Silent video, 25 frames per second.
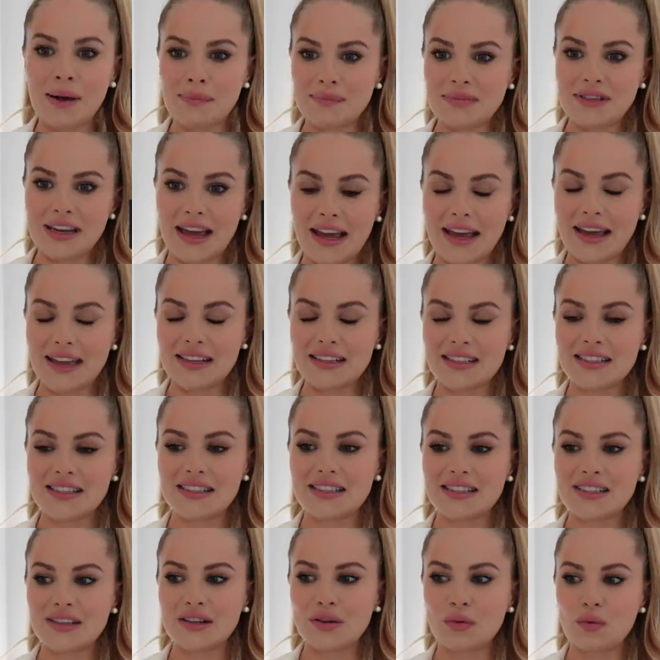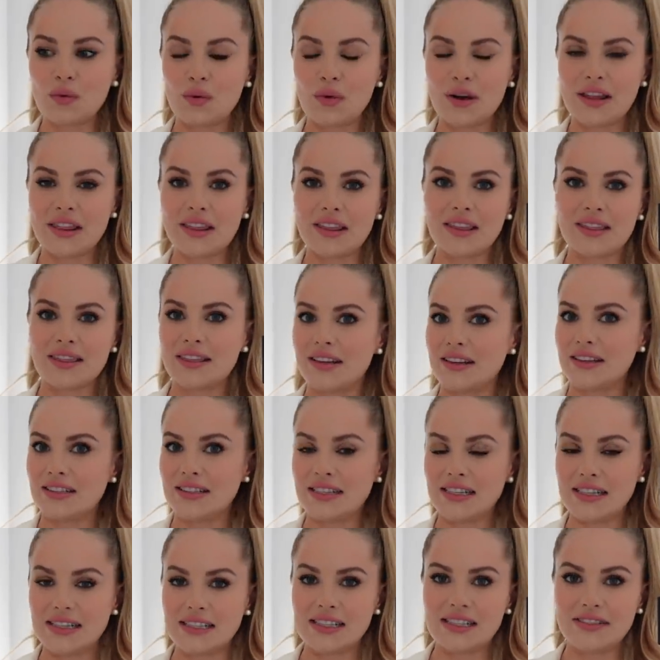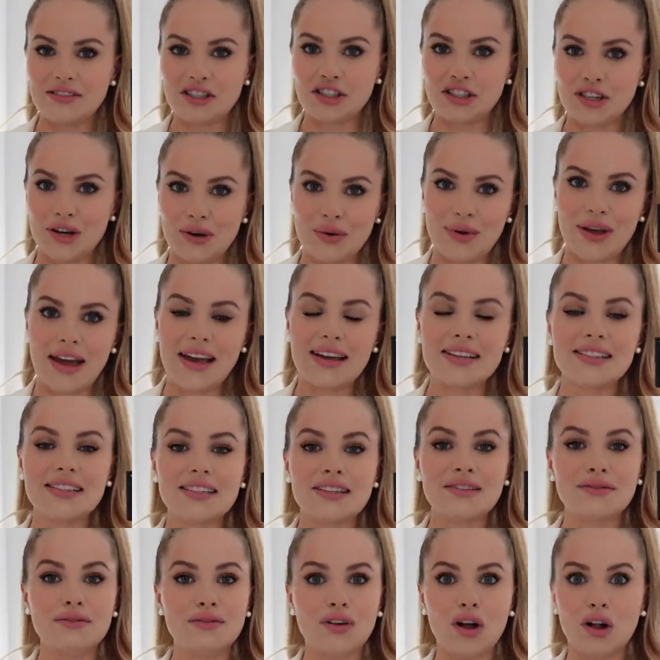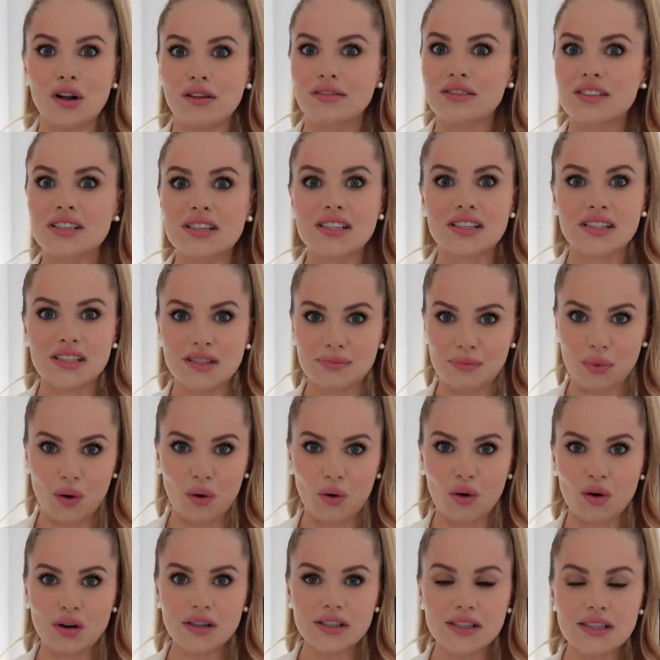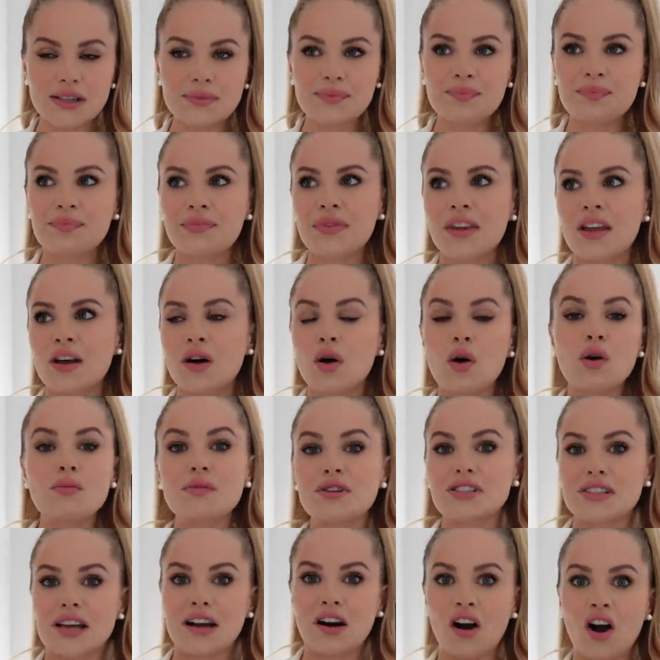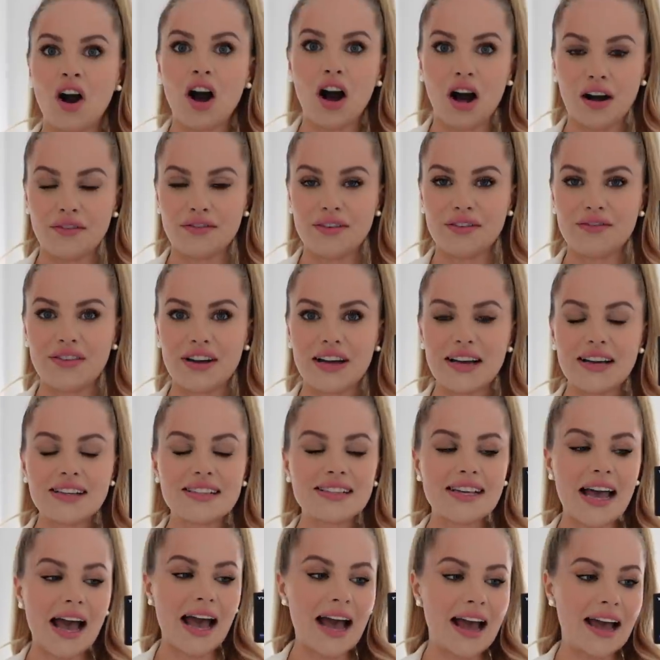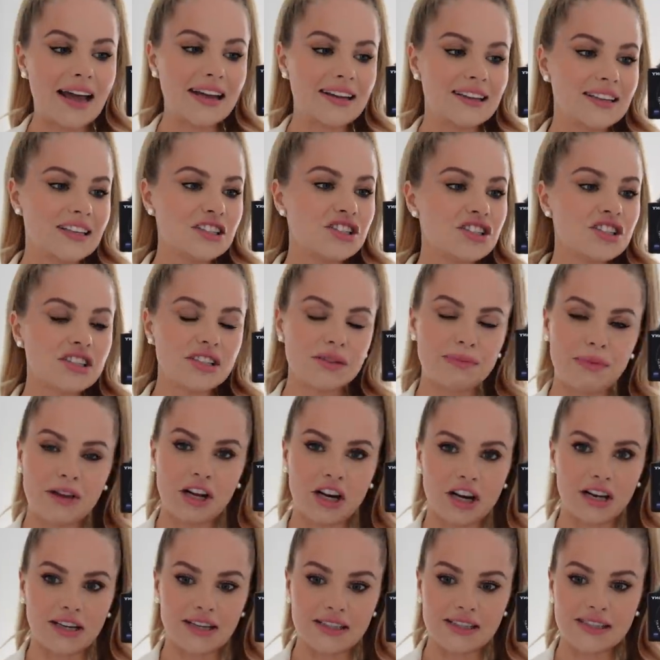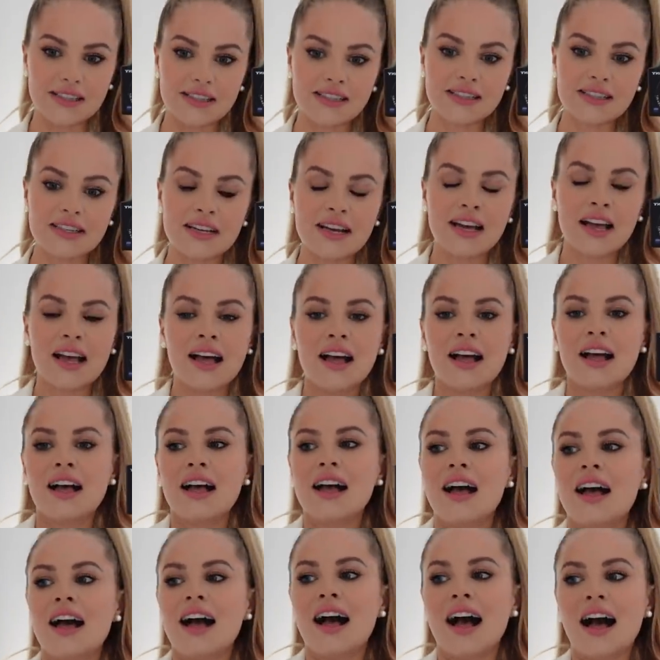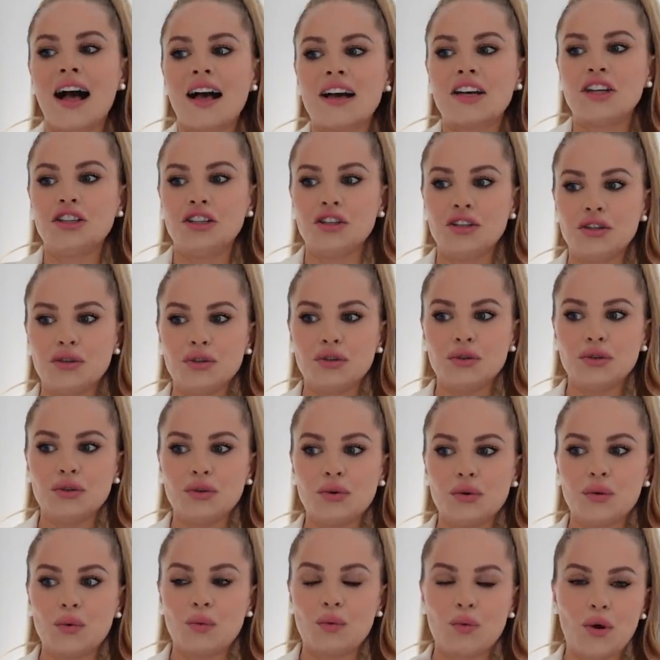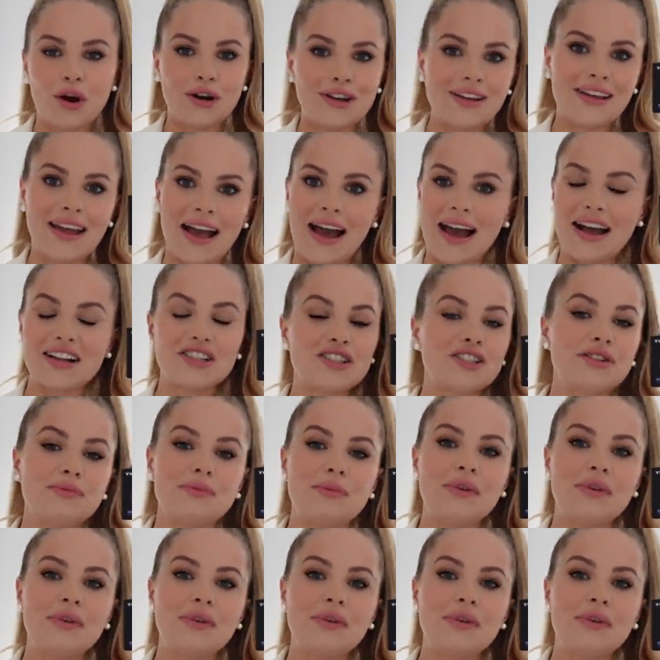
updates with the D S T V showcase involves sport, almost like half of it. And let's just be honest, you won't catch